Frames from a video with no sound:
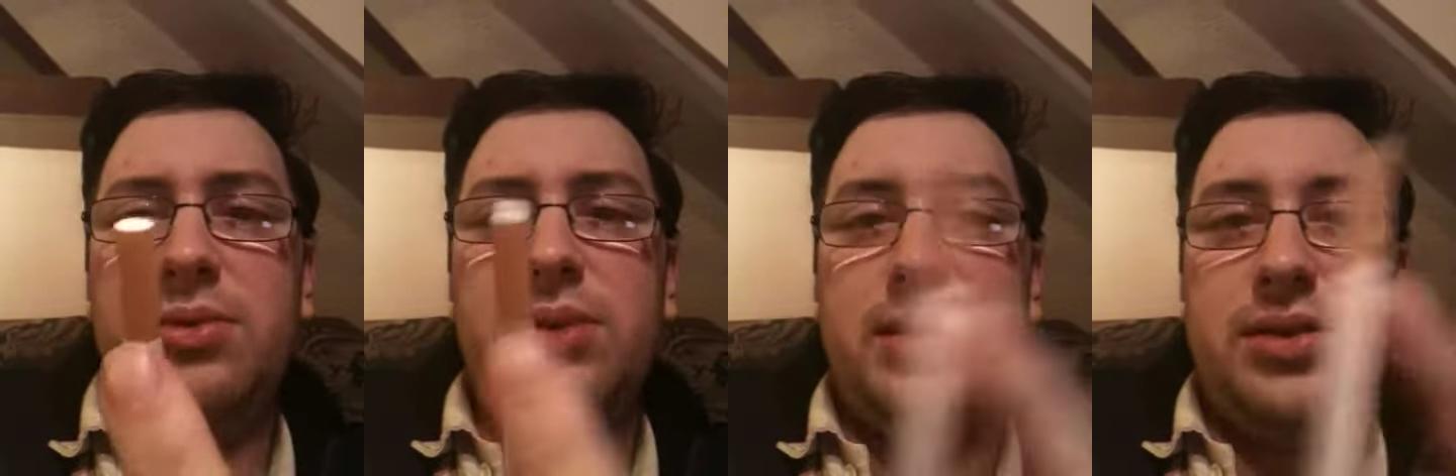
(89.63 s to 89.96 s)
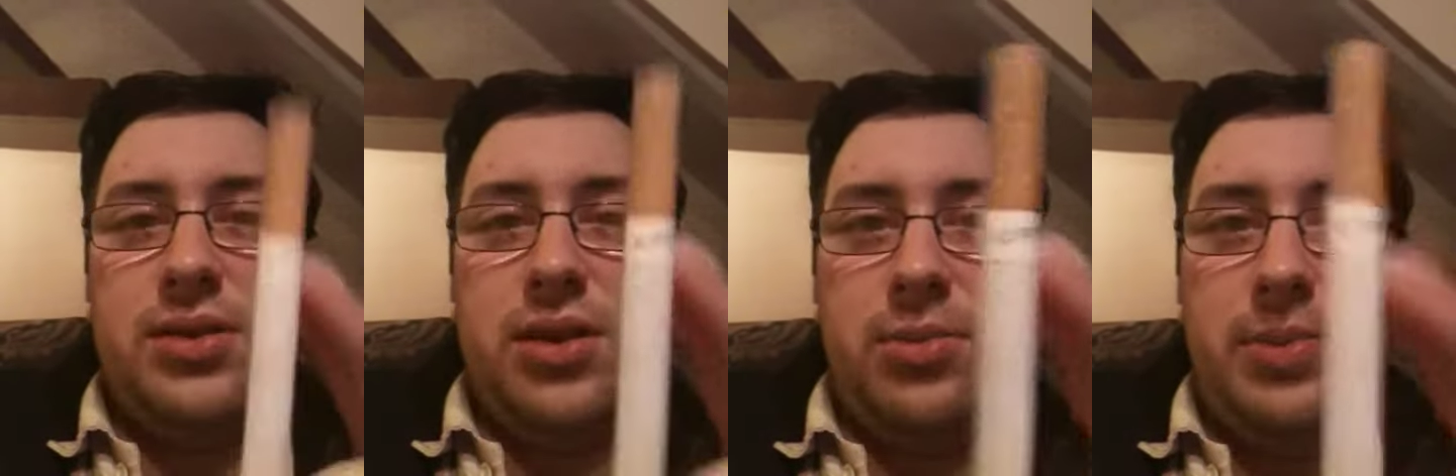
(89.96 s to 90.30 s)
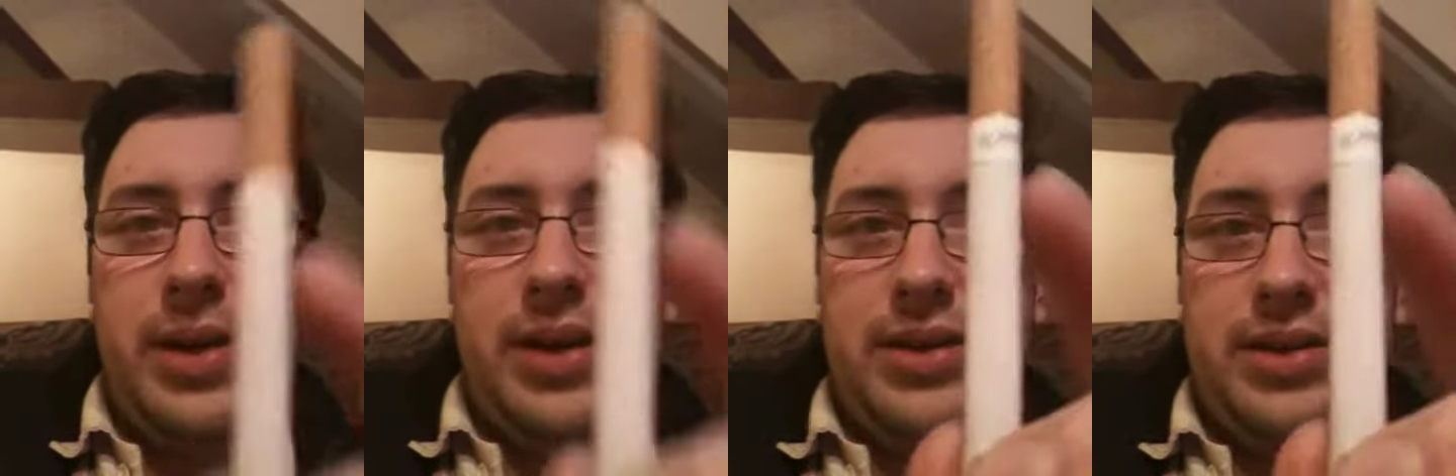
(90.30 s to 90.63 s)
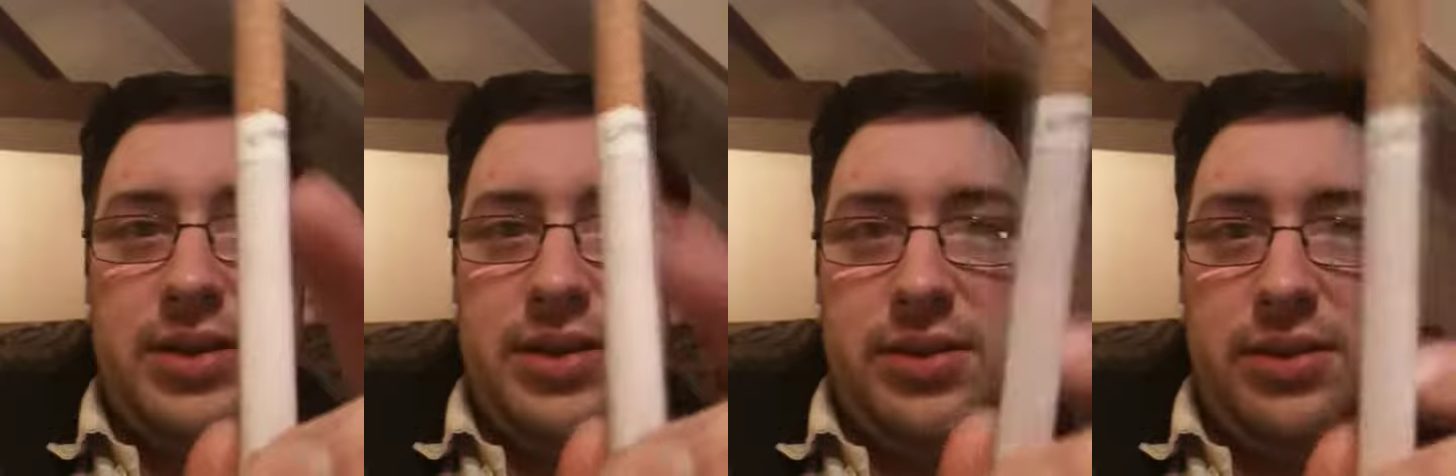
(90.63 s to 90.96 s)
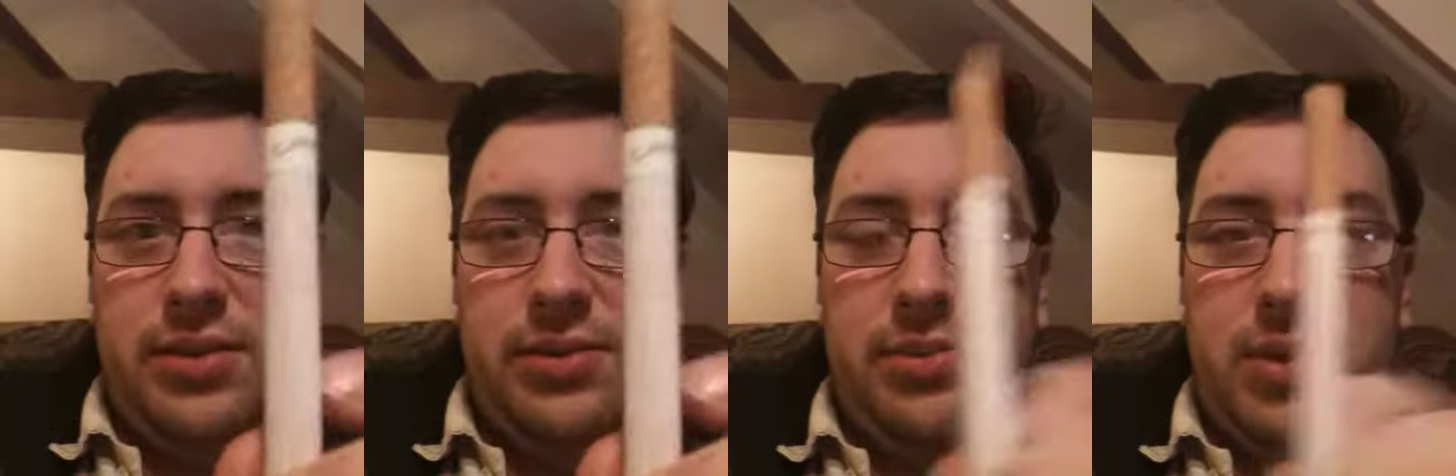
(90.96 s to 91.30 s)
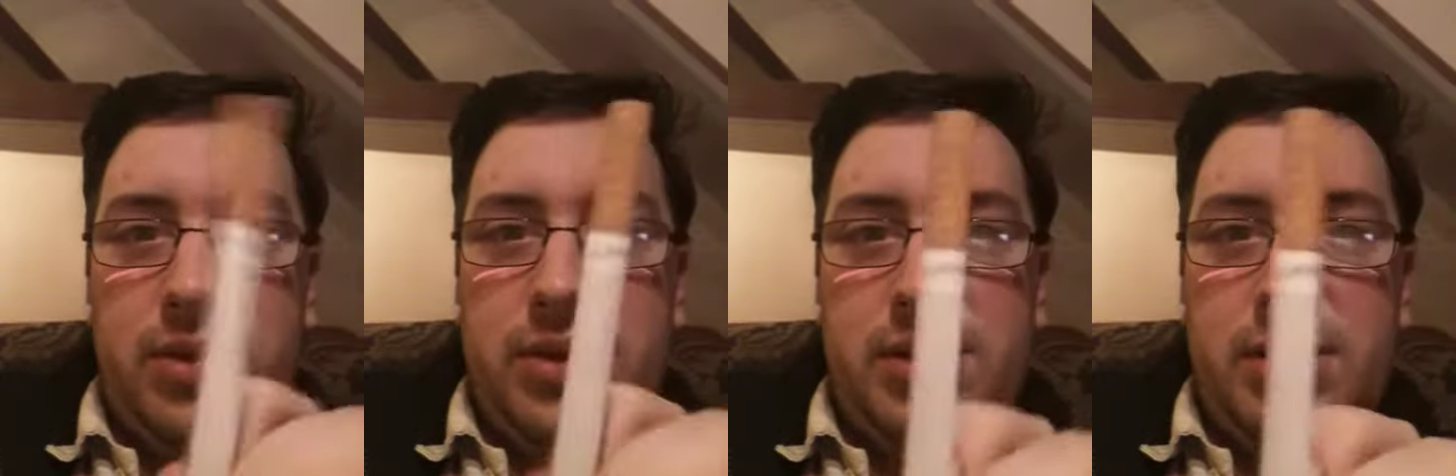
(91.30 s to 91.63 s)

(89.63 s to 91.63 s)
Yes, gold band, body of the